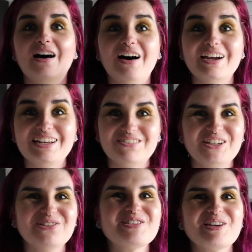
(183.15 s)
I never
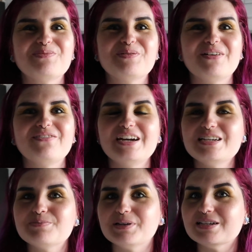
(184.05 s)
use soap on my
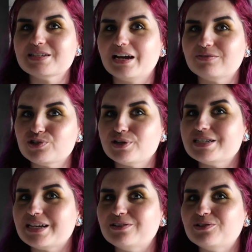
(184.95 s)
face because I have dry
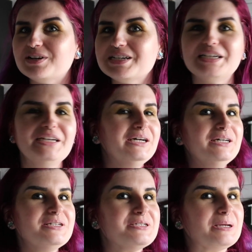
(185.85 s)
skin already,
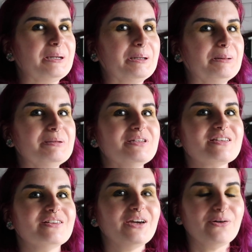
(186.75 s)
so this
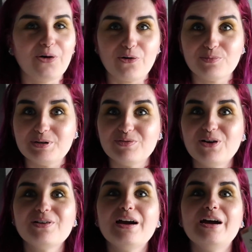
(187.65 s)
could go horribly
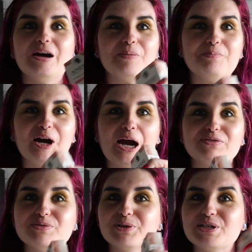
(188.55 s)
wrong. I might
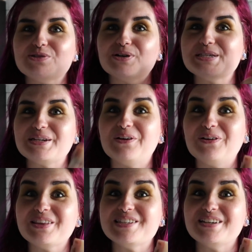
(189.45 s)
have to moisturise a
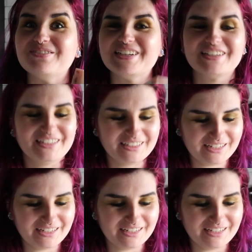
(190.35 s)
lot this evening.